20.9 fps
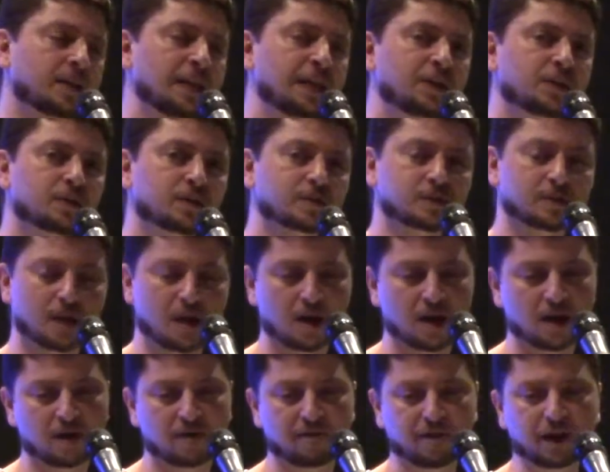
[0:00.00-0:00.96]
leaders.
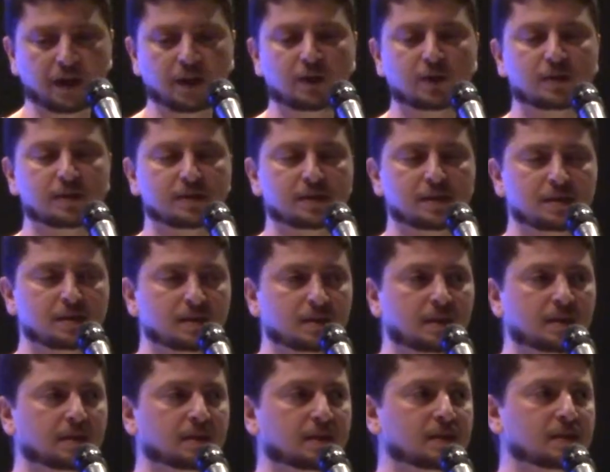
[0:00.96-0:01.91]
Very
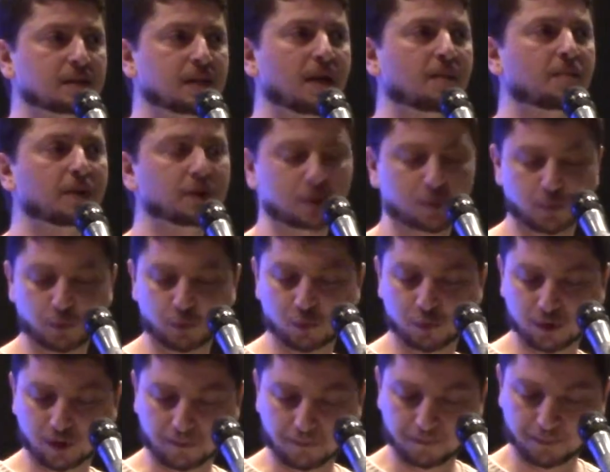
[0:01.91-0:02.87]
consistent, established
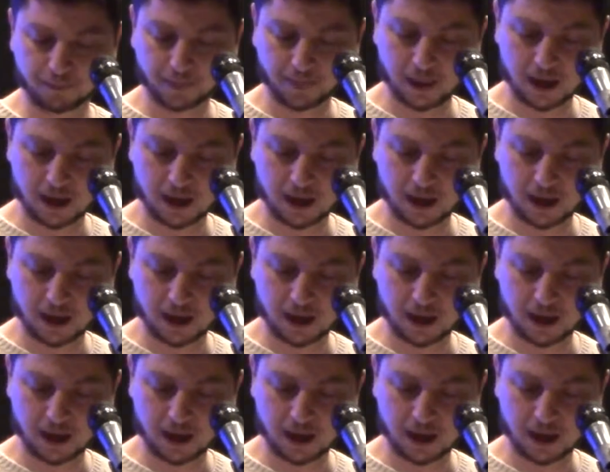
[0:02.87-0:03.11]
program.